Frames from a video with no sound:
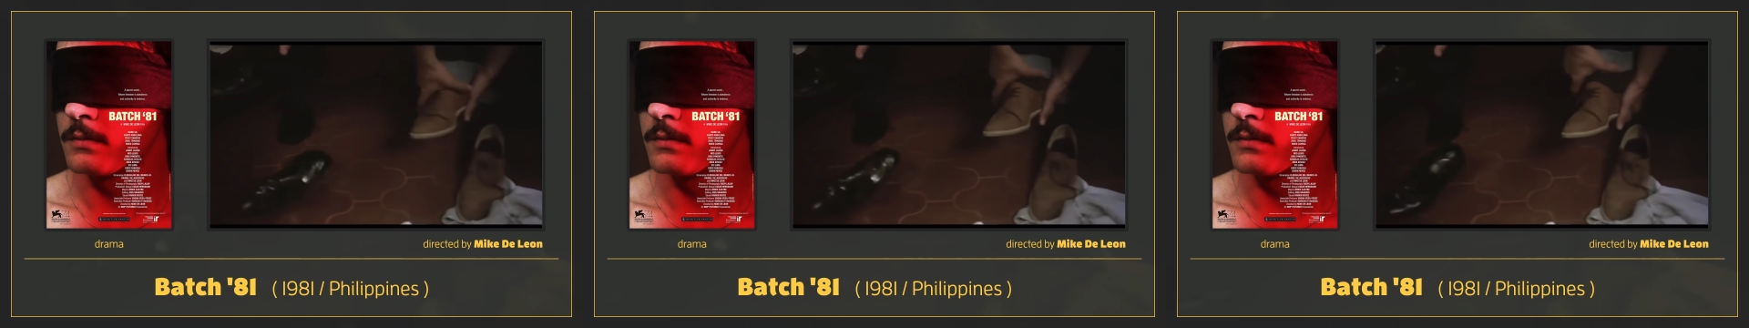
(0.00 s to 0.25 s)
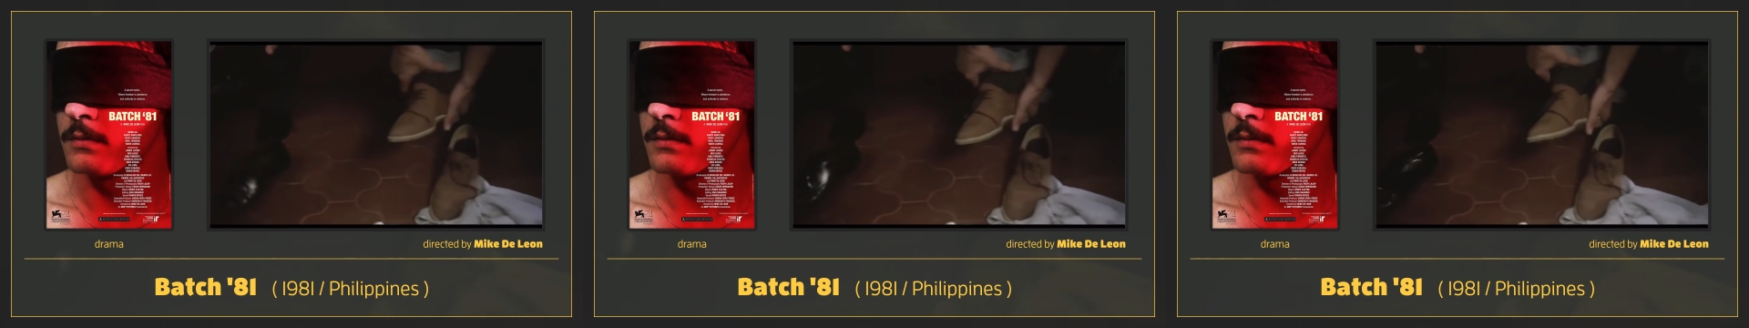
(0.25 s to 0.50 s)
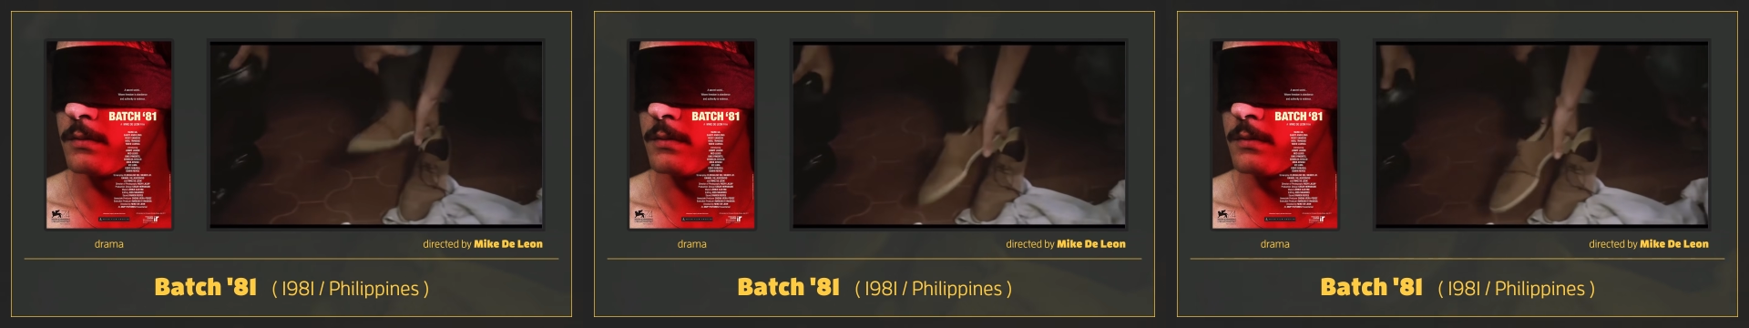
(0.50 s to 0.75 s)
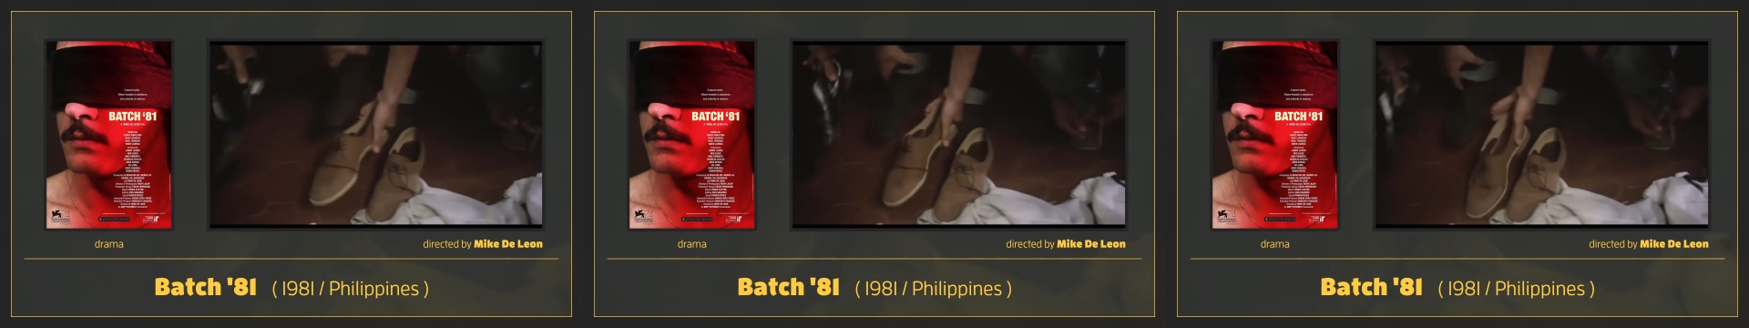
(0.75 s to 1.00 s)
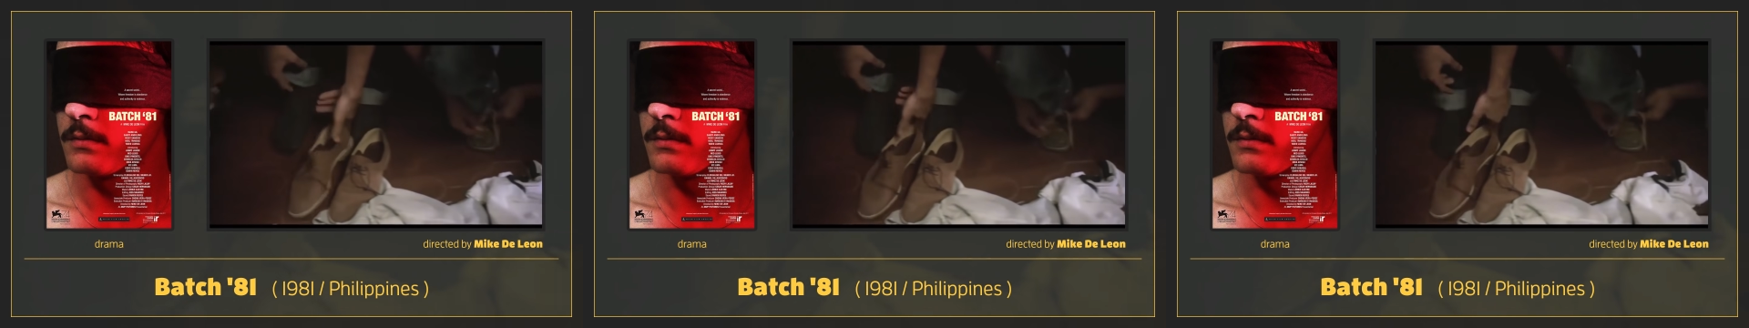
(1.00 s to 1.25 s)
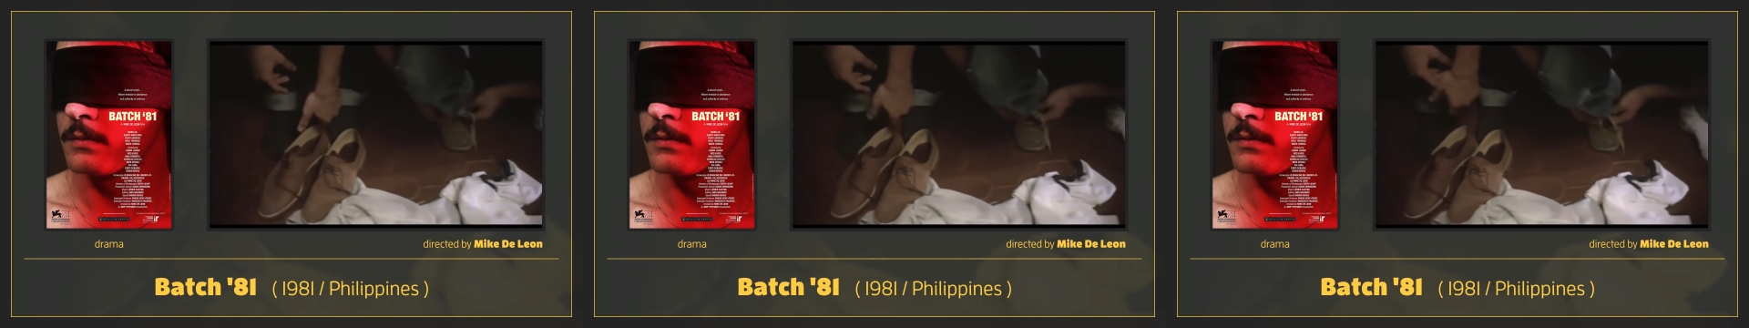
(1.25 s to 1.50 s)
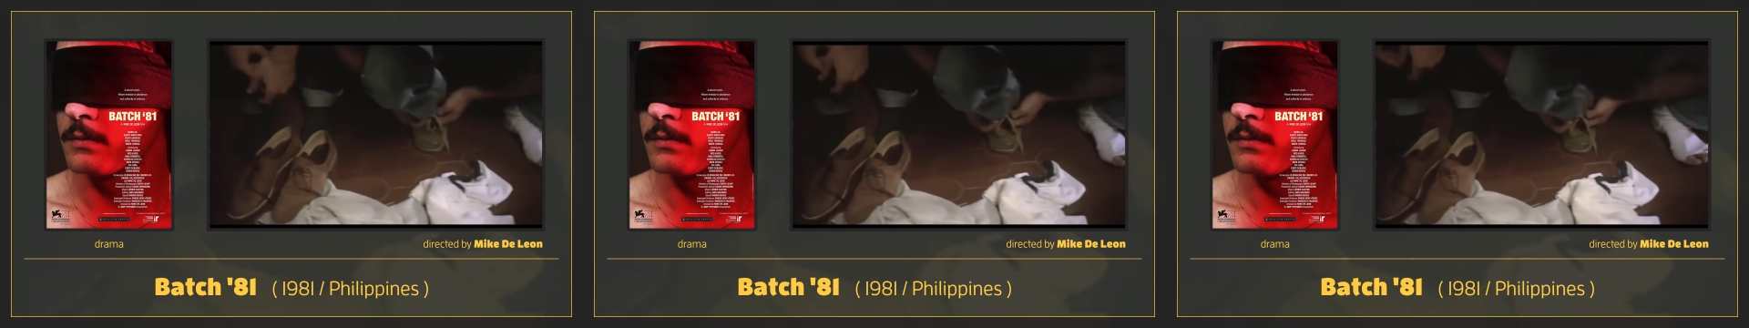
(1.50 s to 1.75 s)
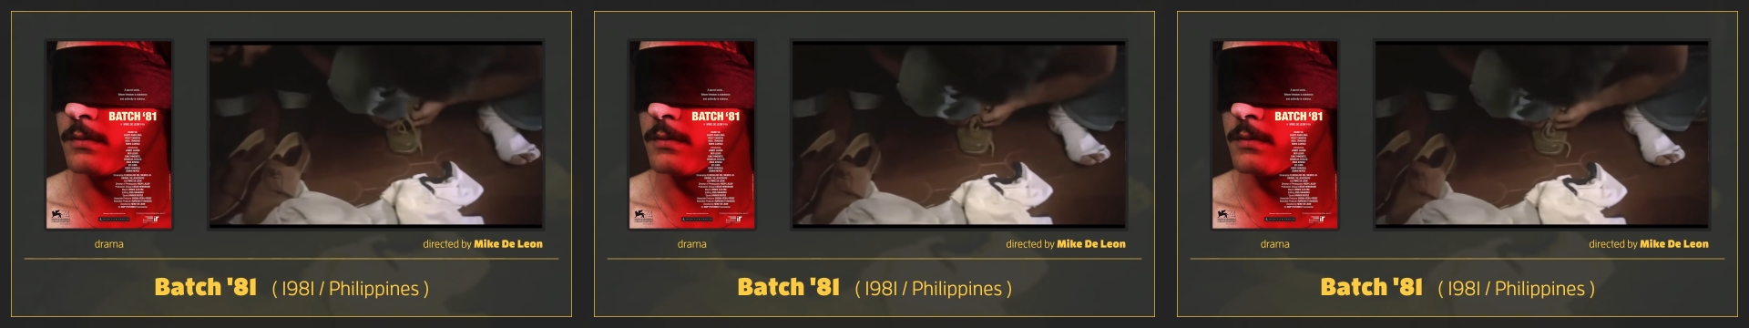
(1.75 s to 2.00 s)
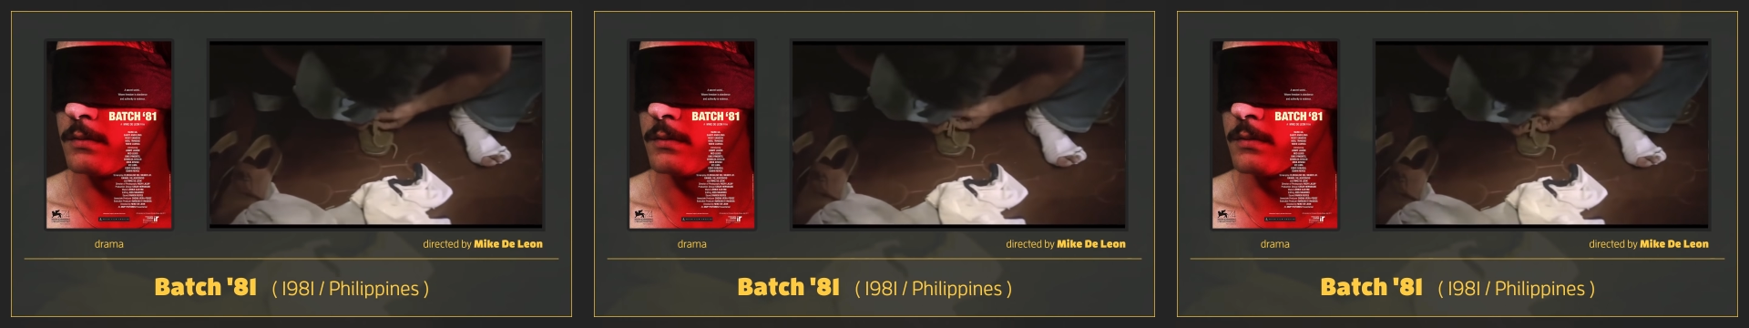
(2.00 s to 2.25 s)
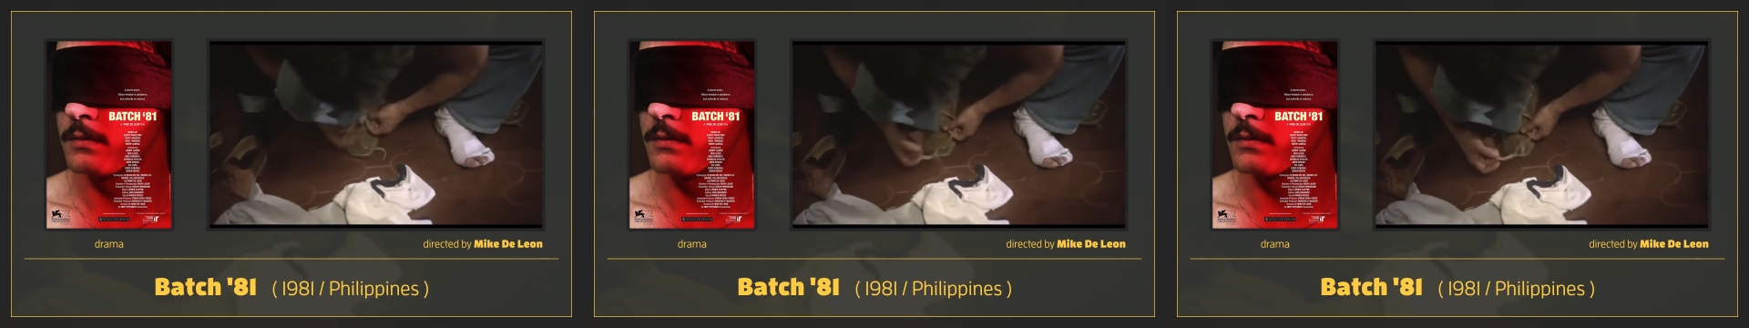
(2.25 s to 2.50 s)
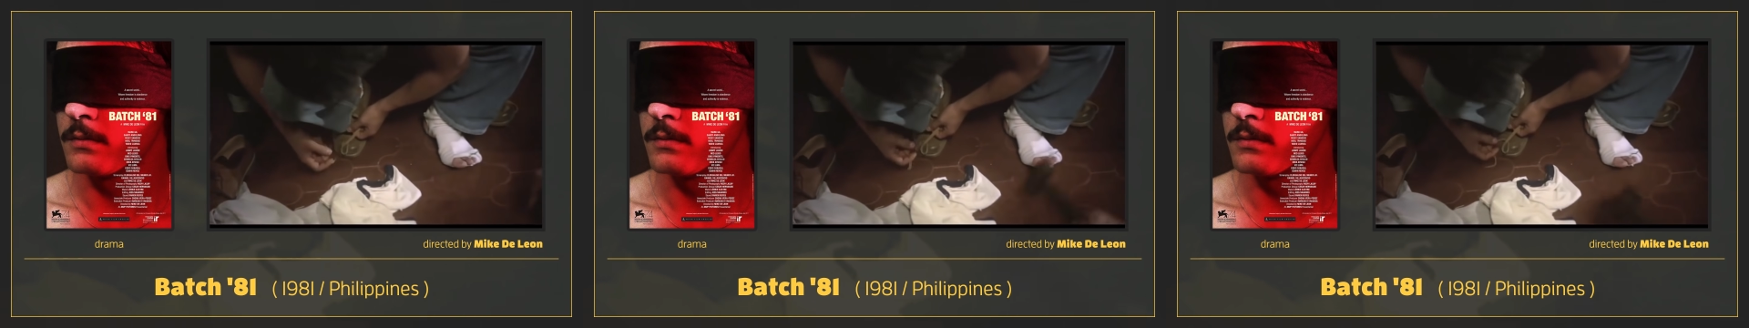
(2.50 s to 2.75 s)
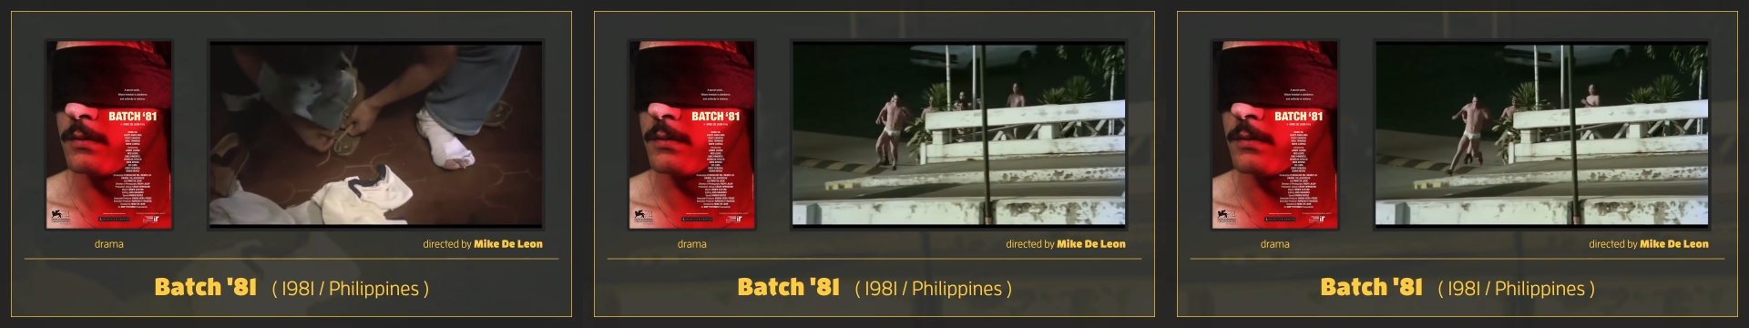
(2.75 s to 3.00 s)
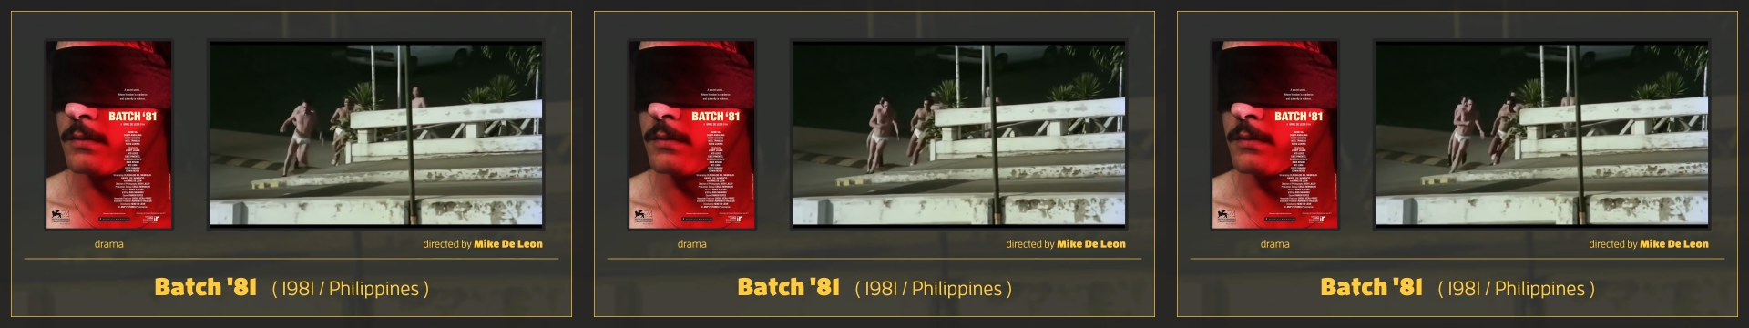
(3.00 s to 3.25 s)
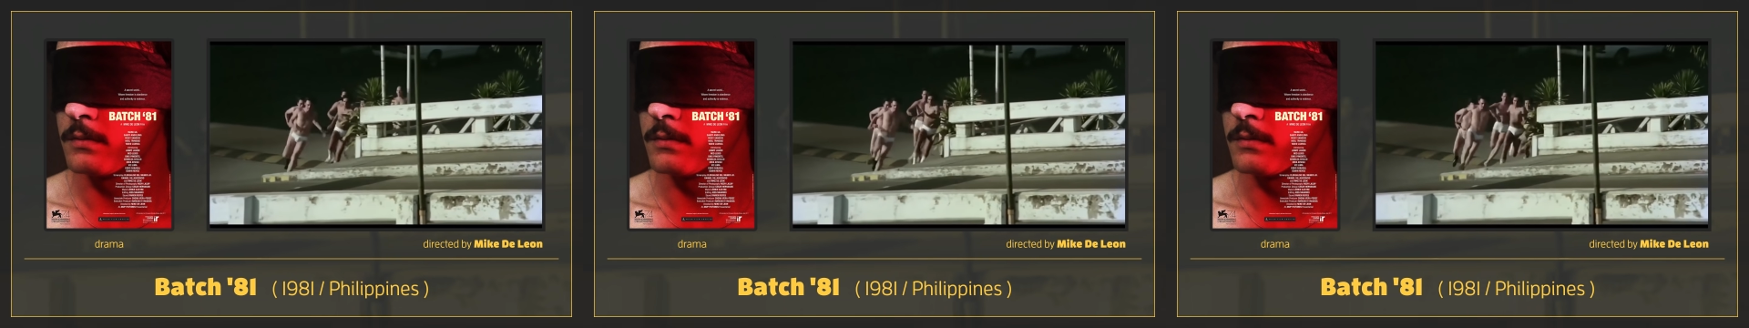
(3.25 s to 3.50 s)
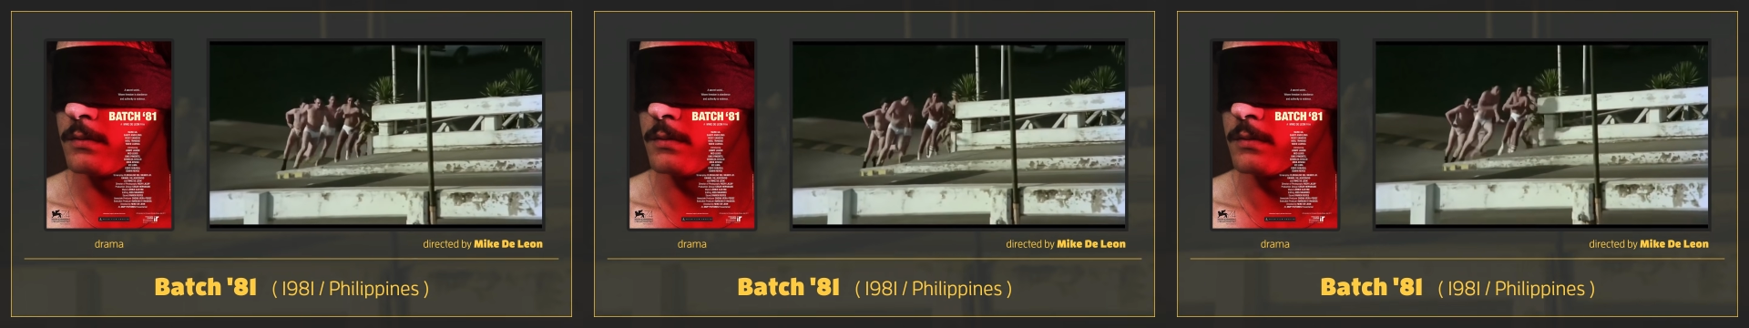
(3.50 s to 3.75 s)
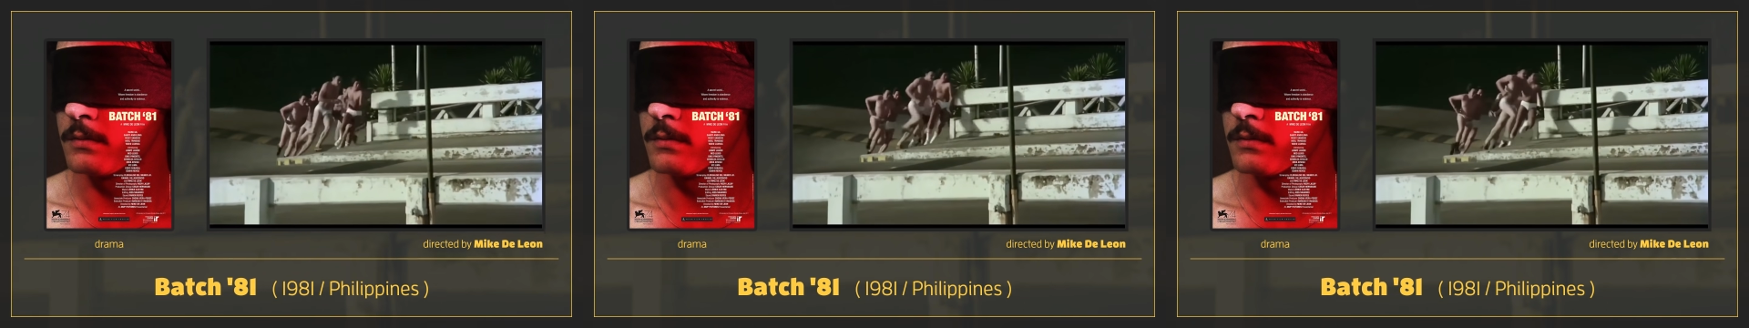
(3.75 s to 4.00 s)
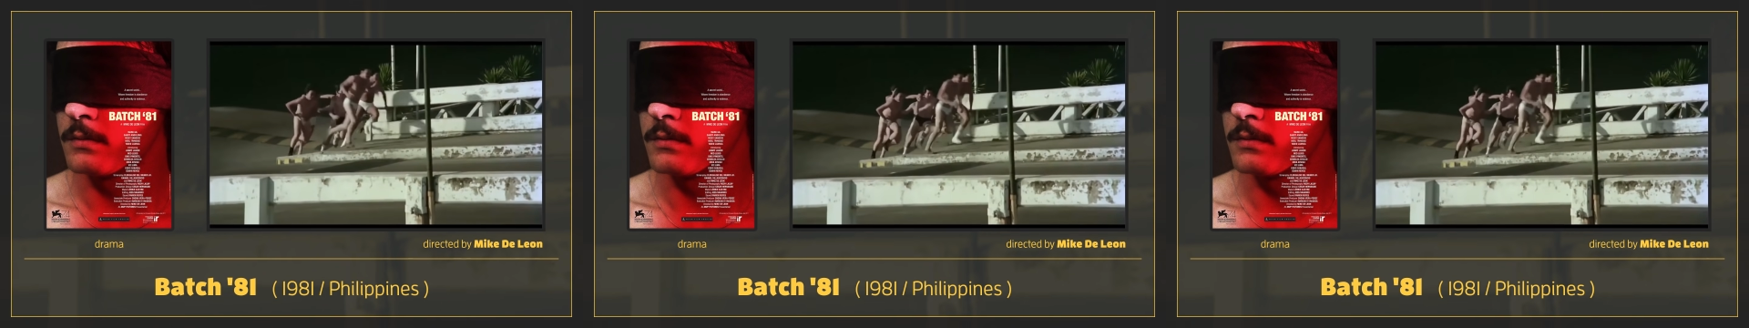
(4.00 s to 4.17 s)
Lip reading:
No face is visible, so there are no lips to read.